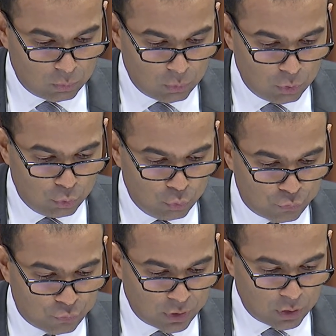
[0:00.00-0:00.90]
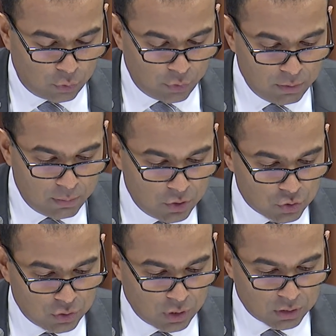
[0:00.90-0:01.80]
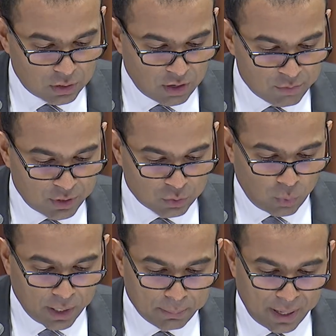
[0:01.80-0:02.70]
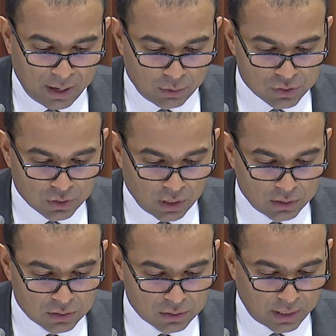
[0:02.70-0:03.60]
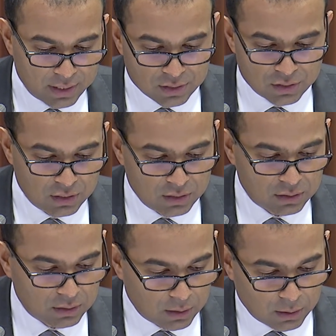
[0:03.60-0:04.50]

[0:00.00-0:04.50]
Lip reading: You've already mentioned that the government has wide powers against licensees